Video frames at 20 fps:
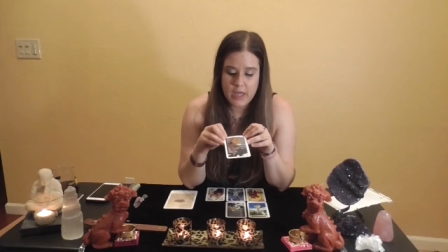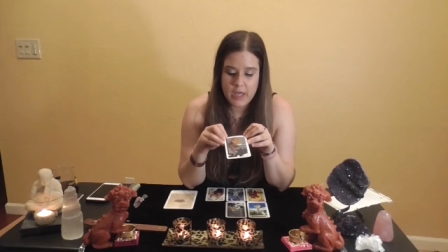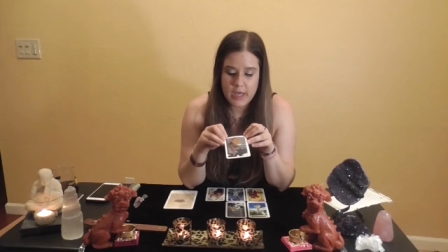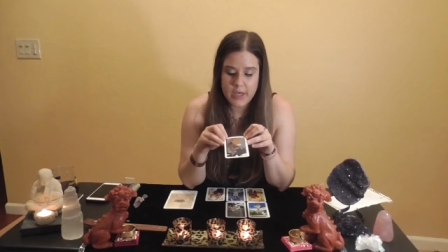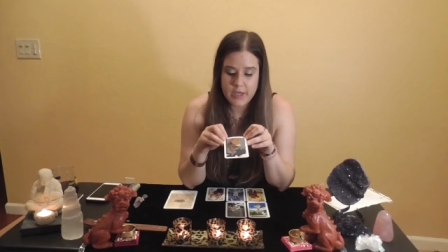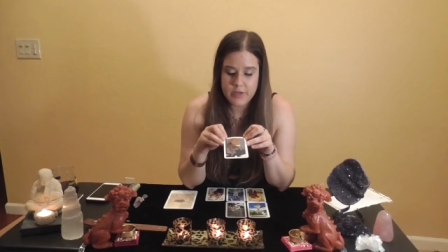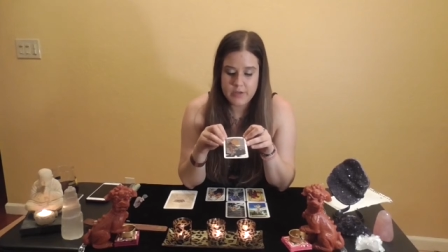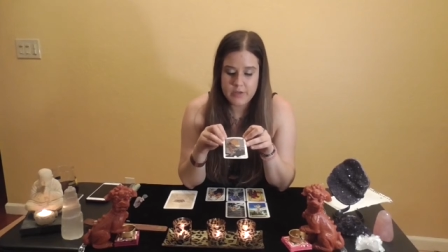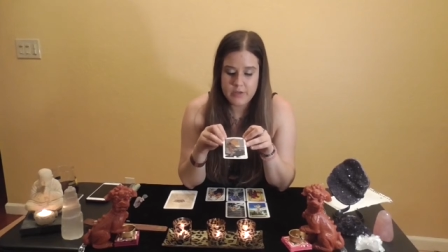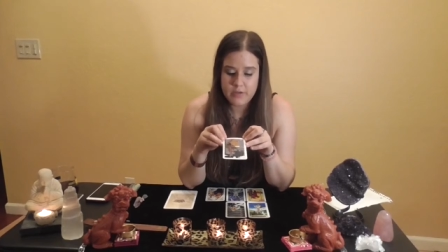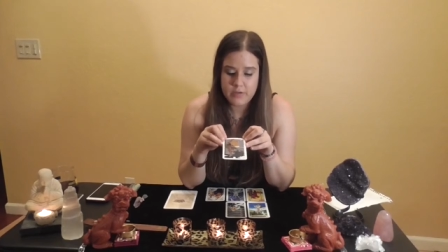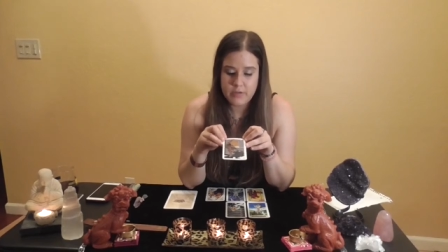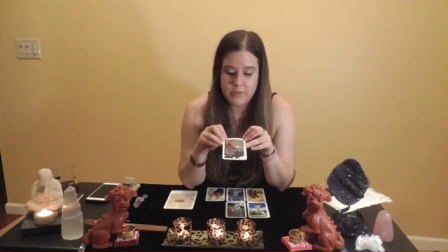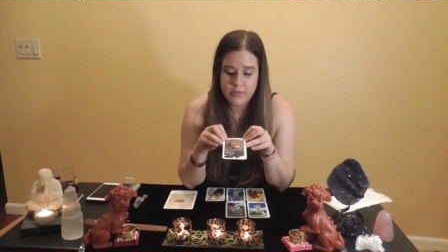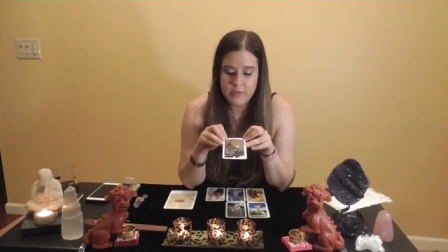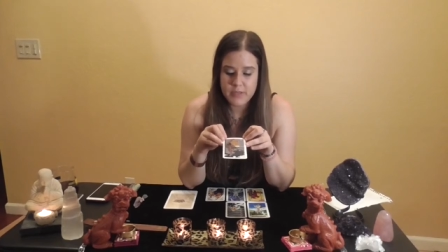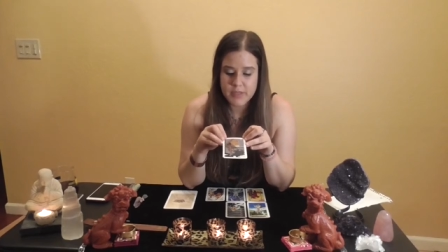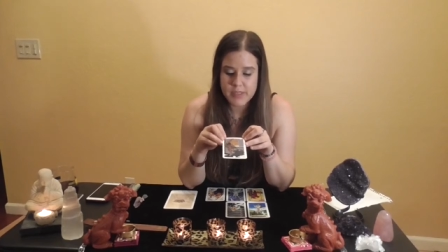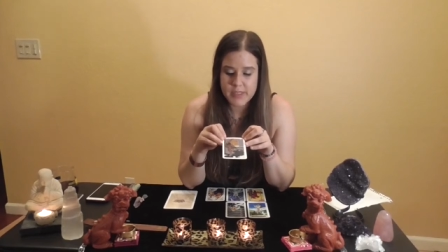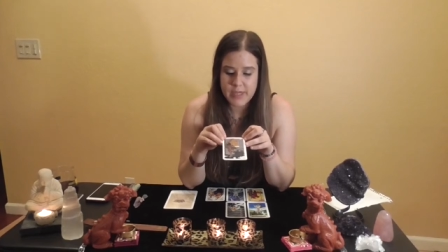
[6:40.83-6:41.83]
And
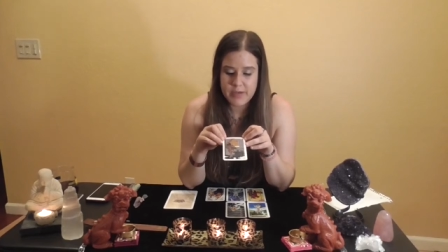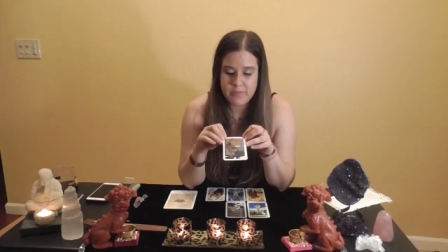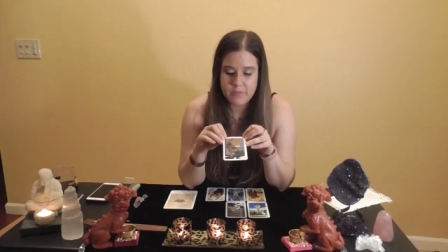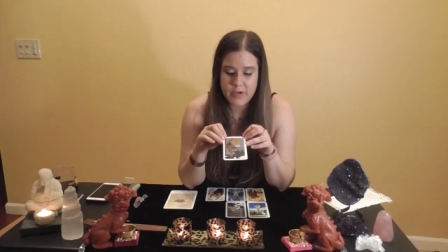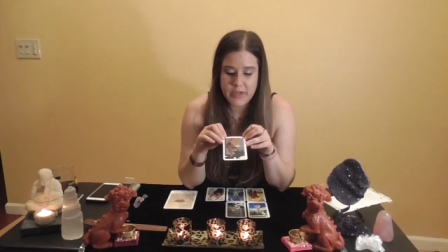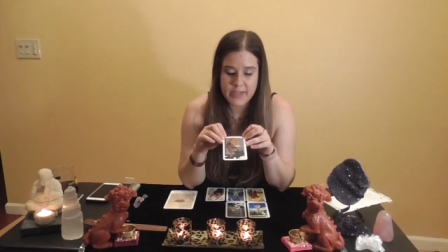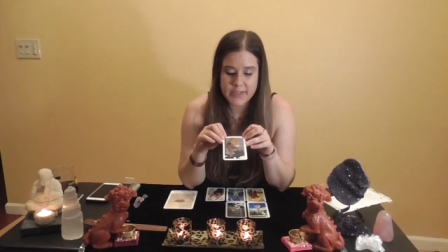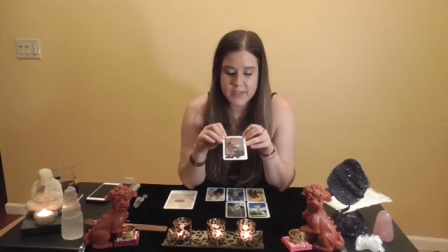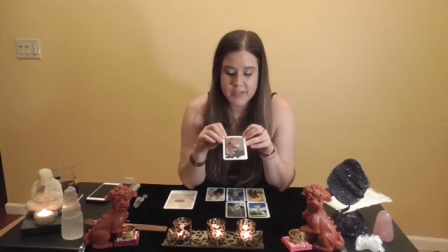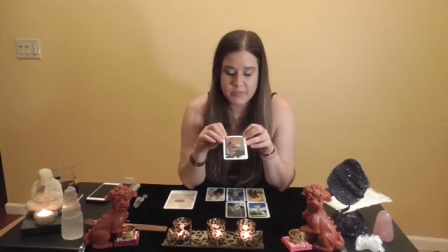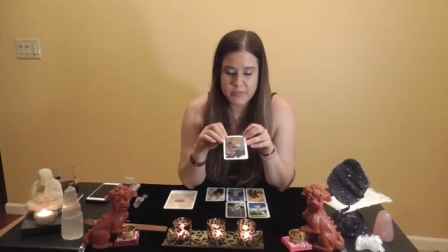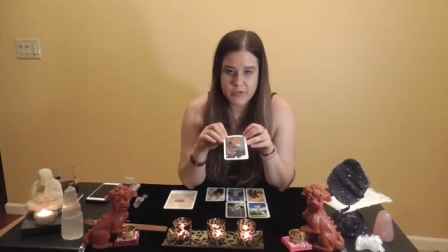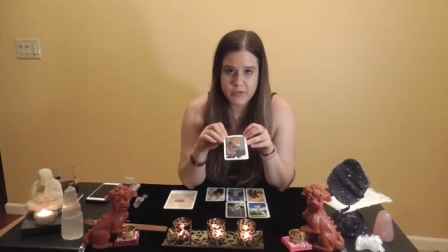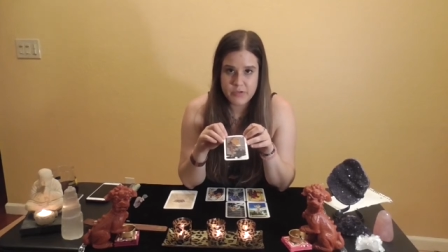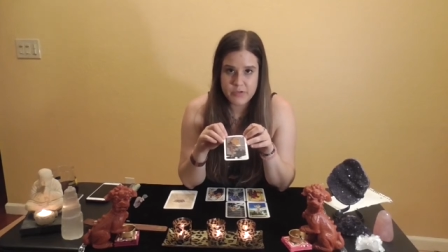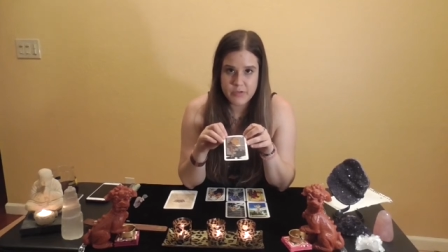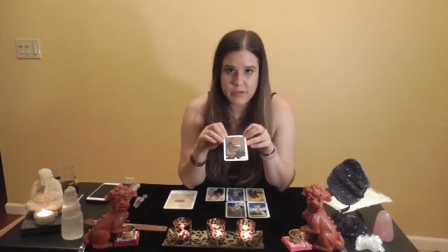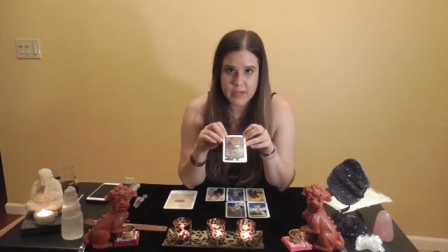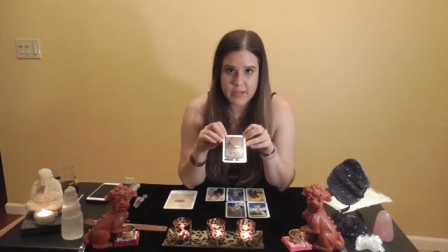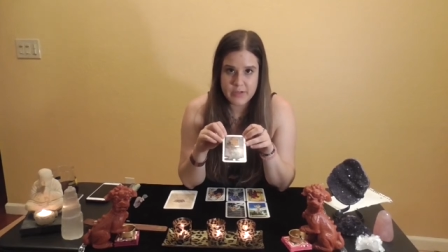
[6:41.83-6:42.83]
you the same way. It's a
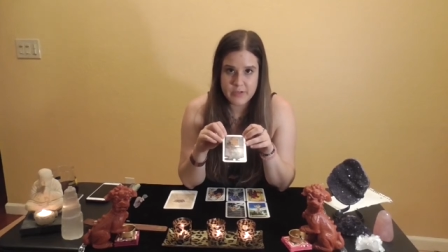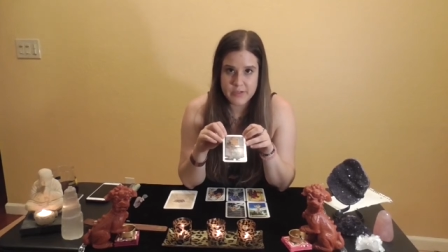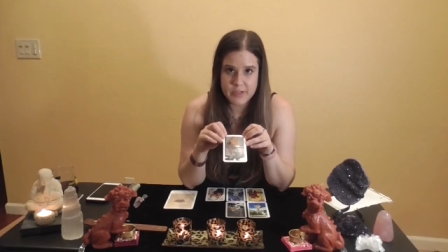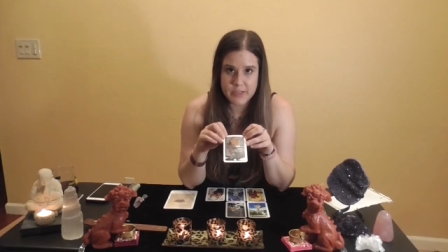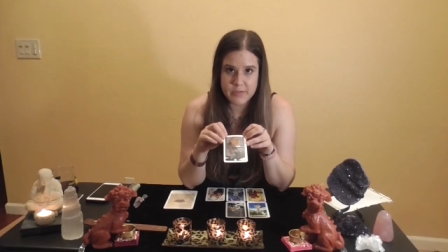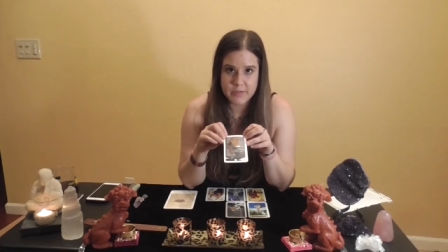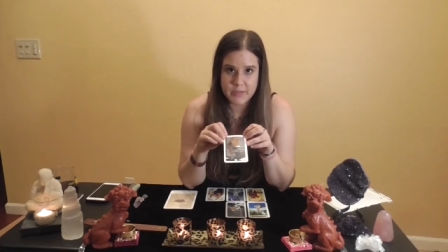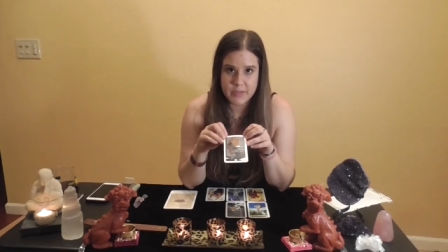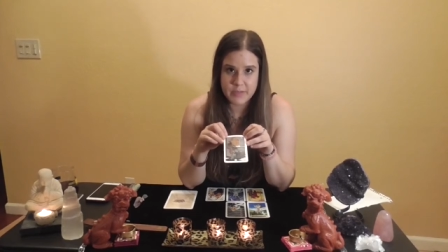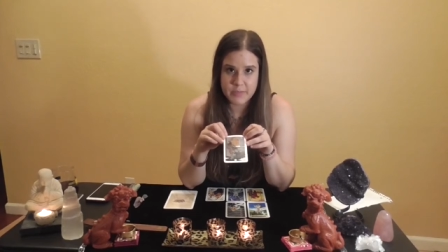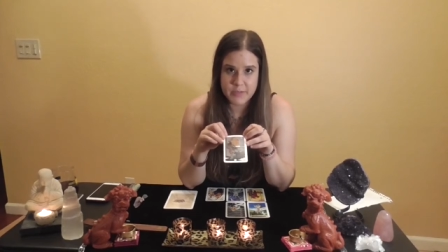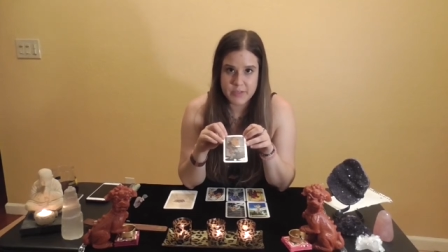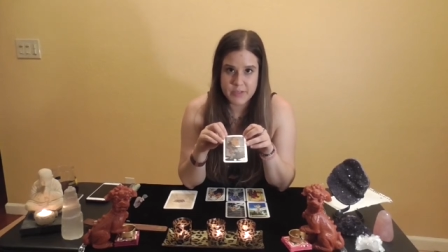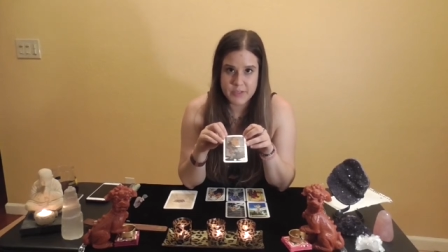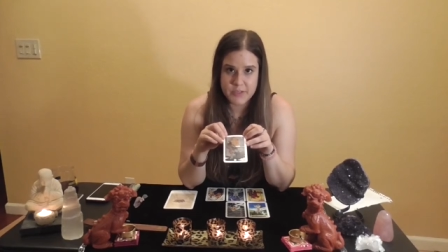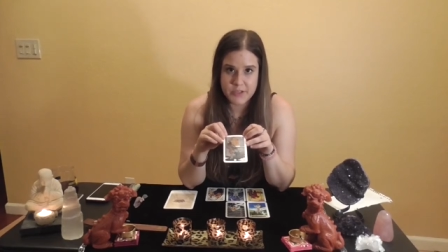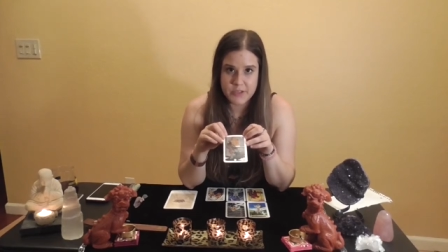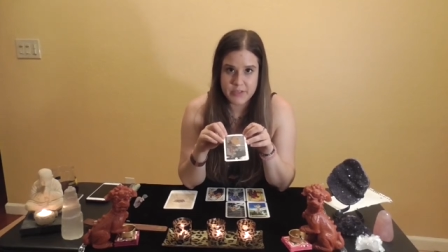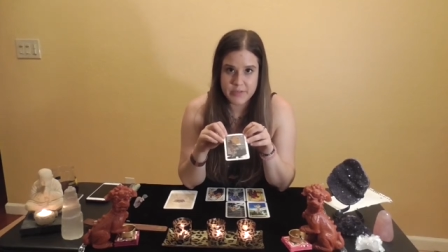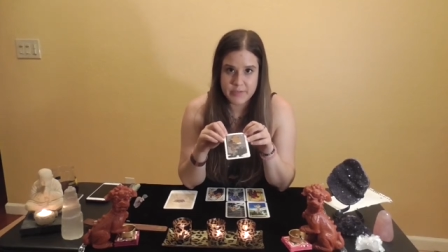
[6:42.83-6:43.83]
mutual energy with the
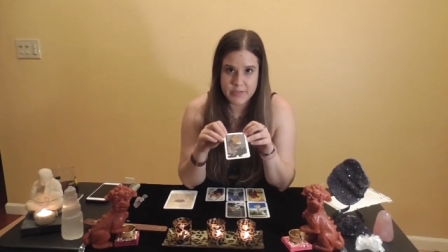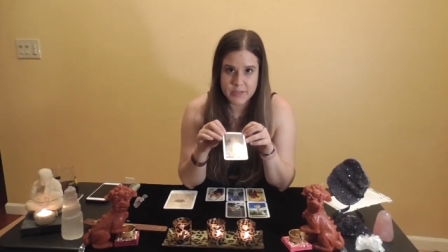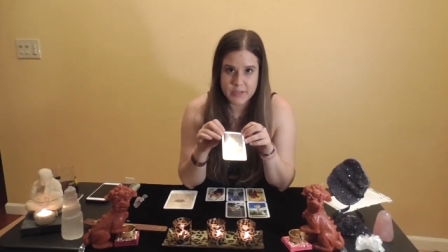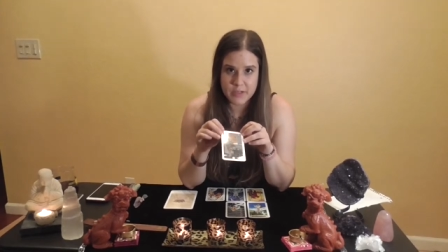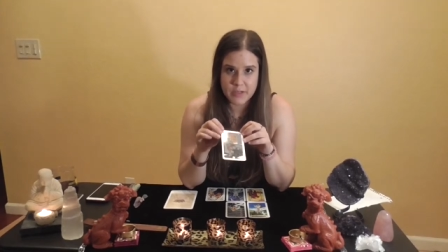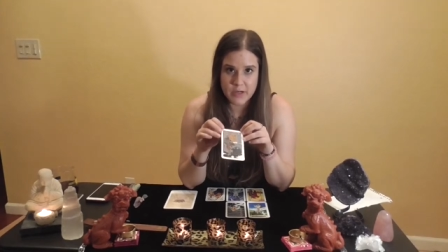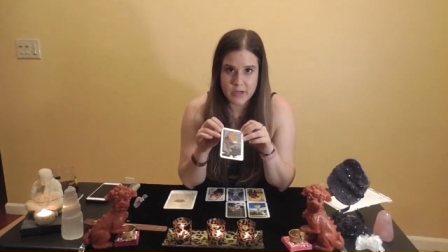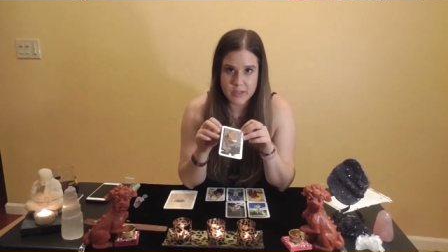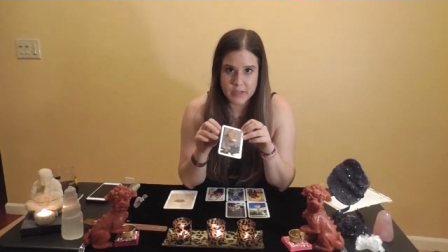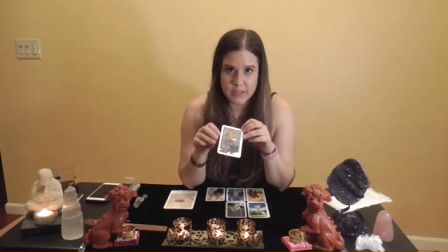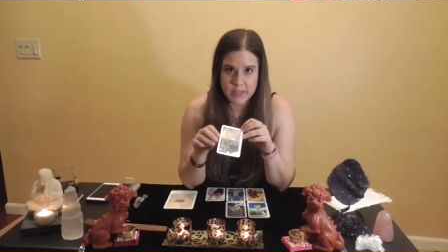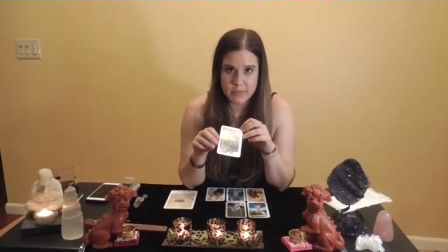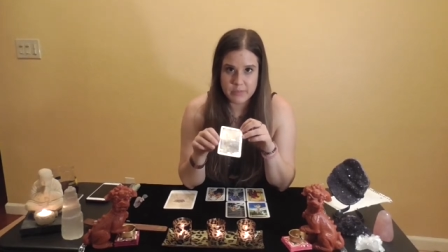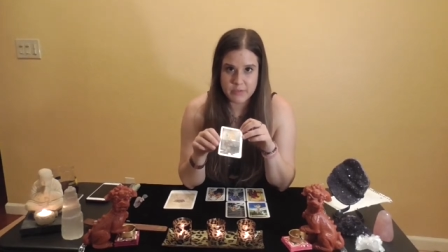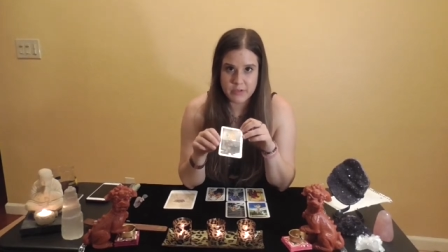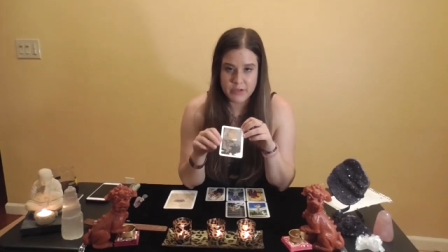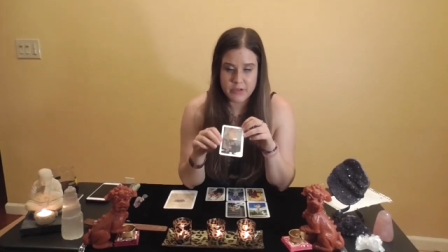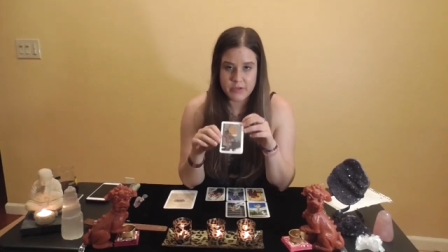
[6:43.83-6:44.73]
position of this card, Libra.